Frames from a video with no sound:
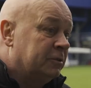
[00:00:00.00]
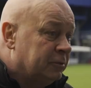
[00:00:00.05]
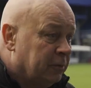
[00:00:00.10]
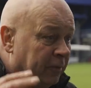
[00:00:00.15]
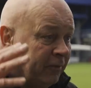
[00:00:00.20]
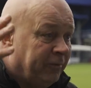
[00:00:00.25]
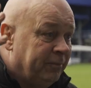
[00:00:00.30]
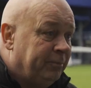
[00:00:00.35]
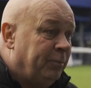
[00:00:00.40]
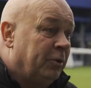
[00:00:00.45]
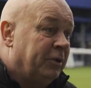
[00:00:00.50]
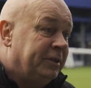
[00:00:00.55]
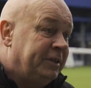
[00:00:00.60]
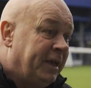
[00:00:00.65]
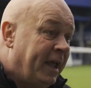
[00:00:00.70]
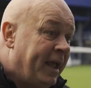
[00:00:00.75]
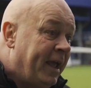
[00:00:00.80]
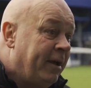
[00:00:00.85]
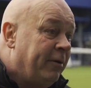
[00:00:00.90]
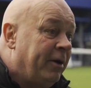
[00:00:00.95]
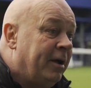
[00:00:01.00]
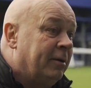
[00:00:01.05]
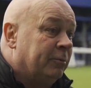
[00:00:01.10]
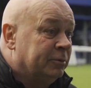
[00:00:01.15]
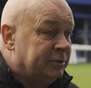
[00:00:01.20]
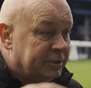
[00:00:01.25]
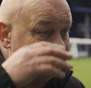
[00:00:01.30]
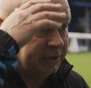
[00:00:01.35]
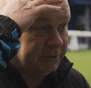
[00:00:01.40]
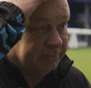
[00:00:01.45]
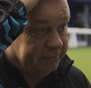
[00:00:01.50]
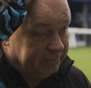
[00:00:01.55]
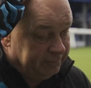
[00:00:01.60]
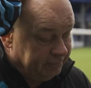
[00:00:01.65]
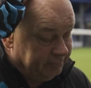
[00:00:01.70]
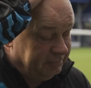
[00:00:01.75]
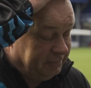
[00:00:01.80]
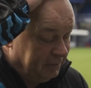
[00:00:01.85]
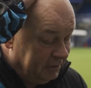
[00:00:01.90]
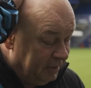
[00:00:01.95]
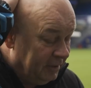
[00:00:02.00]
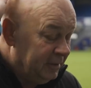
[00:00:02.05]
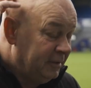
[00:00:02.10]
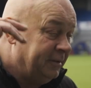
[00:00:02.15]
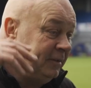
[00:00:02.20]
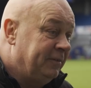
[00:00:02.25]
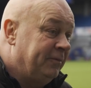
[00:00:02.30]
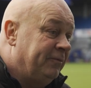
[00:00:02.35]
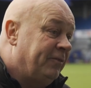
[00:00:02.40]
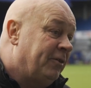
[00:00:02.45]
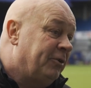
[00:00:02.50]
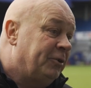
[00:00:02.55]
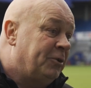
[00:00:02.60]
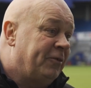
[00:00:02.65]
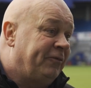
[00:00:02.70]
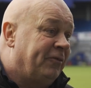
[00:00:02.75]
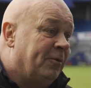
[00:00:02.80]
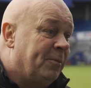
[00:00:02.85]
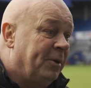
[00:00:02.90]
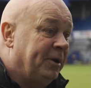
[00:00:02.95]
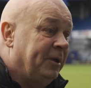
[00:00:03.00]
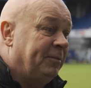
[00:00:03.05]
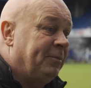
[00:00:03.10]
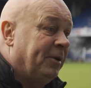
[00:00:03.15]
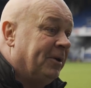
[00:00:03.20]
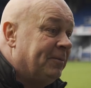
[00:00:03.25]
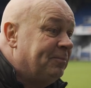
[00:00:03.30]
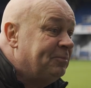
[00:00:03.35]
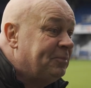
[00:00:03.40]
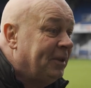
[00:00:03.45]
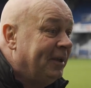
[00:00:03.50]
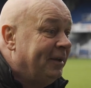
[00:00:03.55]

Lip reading: you're sort of pulling your hair out, which isn't very good for me, but